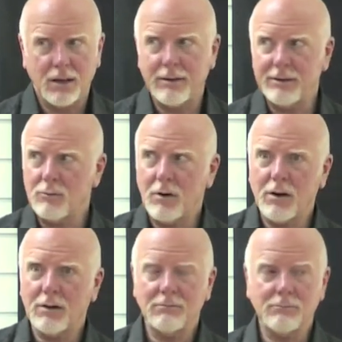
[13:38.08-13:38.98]
And I
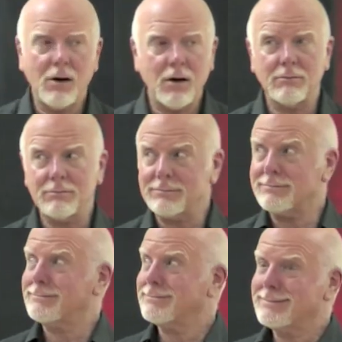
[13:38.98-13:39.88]
thought, what?
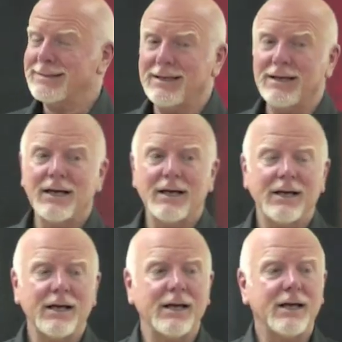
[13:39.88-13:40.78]
He
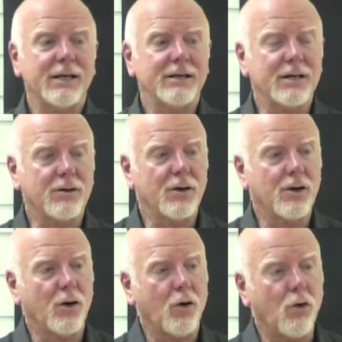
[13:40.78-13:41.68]
said,
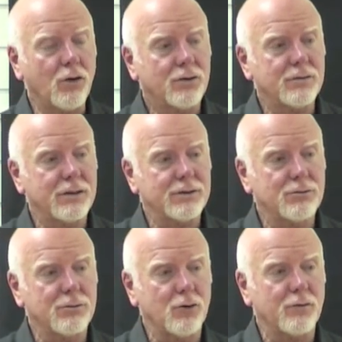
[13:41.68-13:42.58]

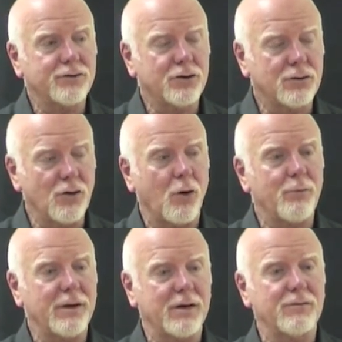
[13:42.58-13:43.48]
unconditional love should
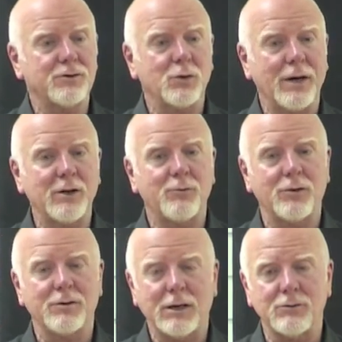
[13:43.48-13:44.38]
not be given to
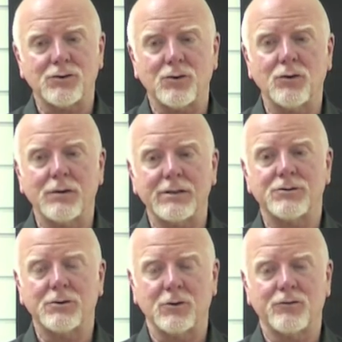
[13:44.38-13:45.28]
anybody else
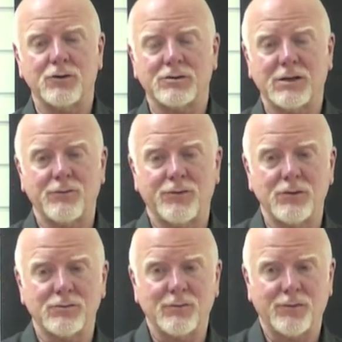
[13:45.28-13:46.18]
unless you love yourself
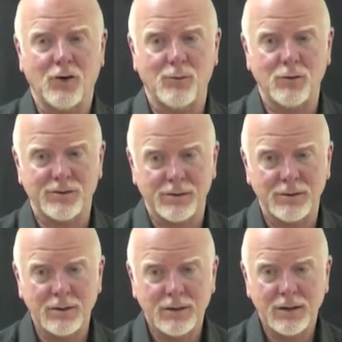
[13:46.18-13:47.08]
first and foremost.
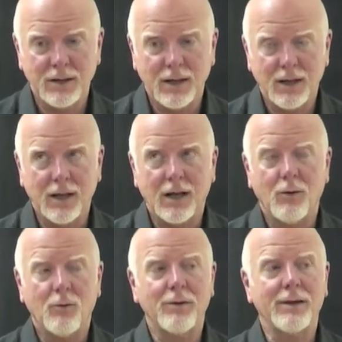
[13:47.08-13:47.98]

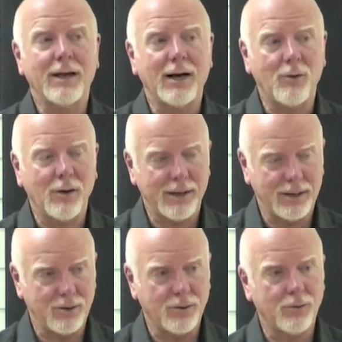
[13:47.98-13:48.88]
Now
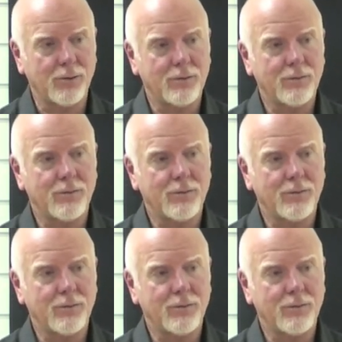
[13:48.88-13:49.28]
I know.